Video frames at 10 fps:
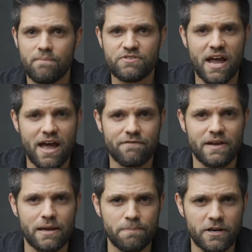to have
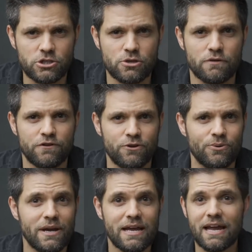a picture of
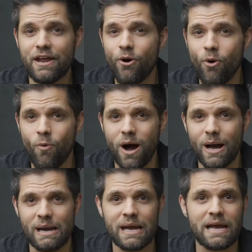you in
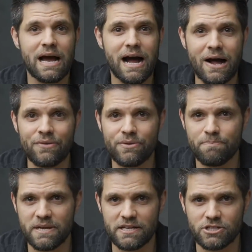Hawaii on the
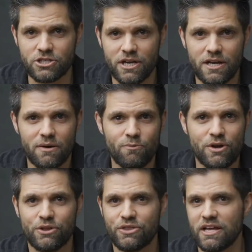beach
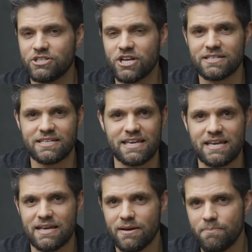with a jet
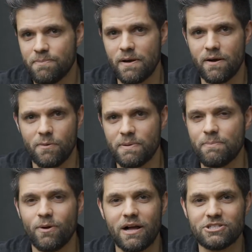ski or
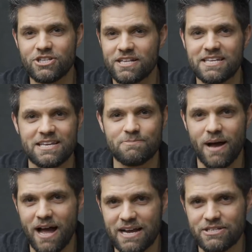people on jet skis
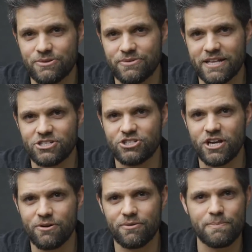behind you. That's
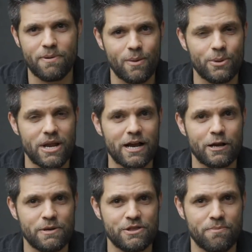generally probably not
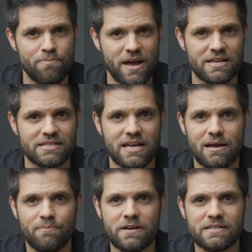going to be the best
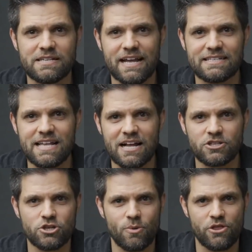because it's not
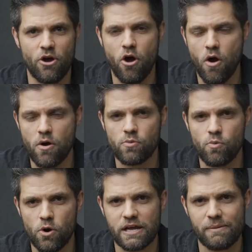showing the
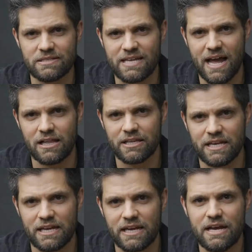hard-working
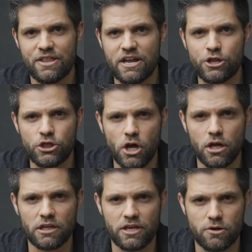mentality that a
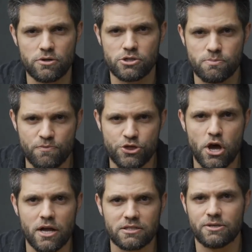thought leader is
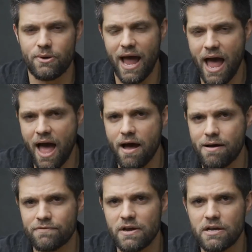thought to
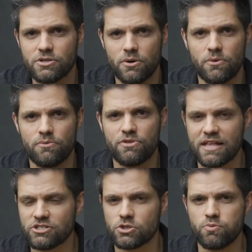have. So
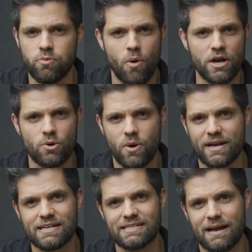that's just one
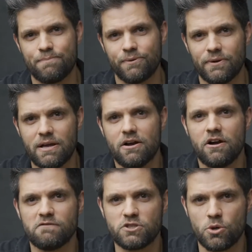quick example
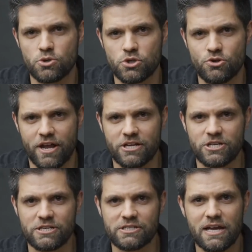of social
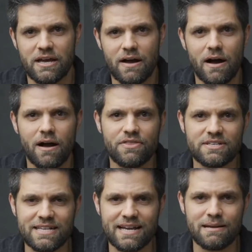strategies. The
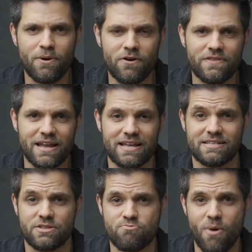second part of that
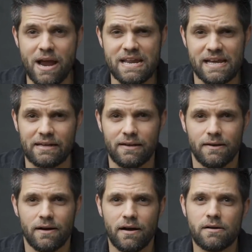is the writing.
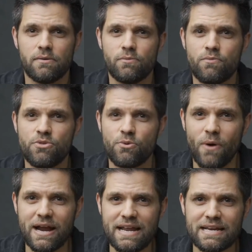The
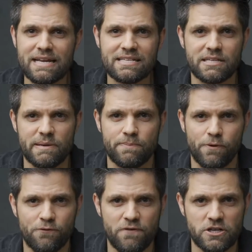writing needs to be
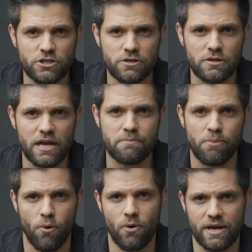professional and
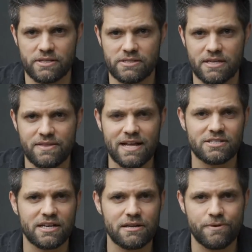poised, and
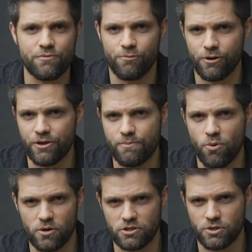that's going to be really
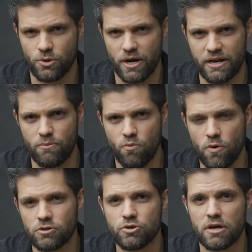important to creating
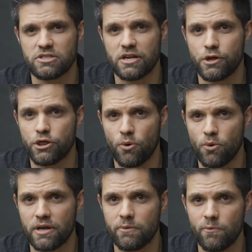more trust and
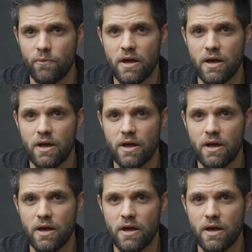authority.